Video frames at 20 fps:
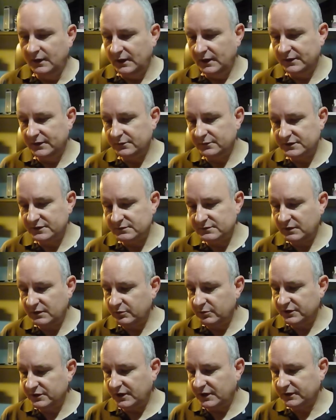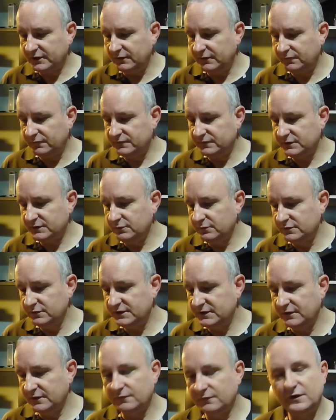There is a rubber duct that screws
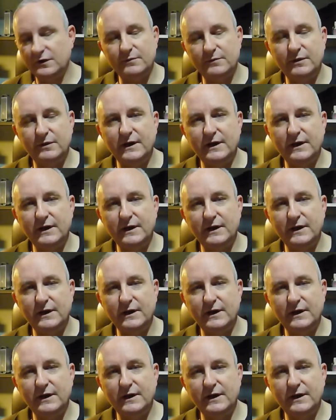into the front